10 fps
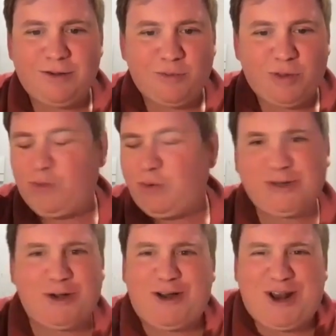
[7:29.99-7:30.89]
like we were
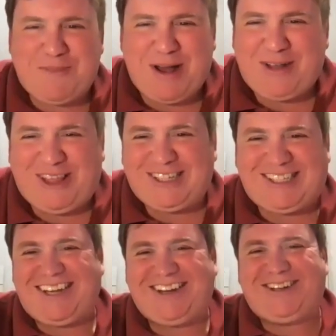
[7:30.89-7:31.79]
talking about this
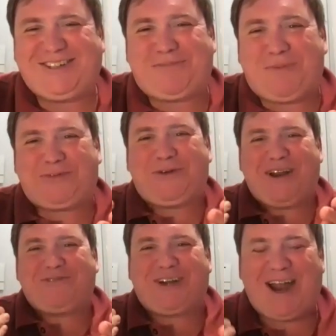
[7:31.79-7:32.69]
years before it
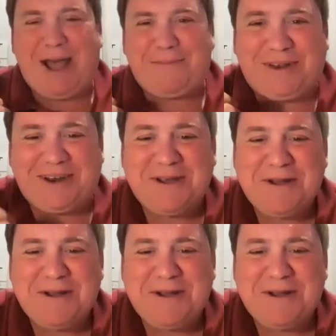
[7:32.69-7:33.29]
ever happened.